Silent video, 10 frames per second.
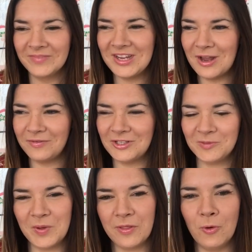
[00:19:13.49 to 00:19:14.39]
you know, if you
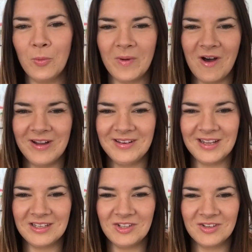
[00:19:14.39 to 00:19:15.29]
just put thought behind
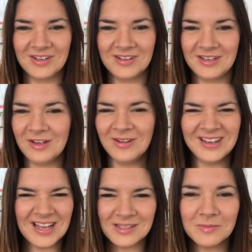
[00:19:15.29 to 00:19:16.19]
things, you can
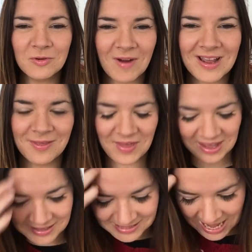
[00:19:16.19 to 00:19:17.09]
get some great things.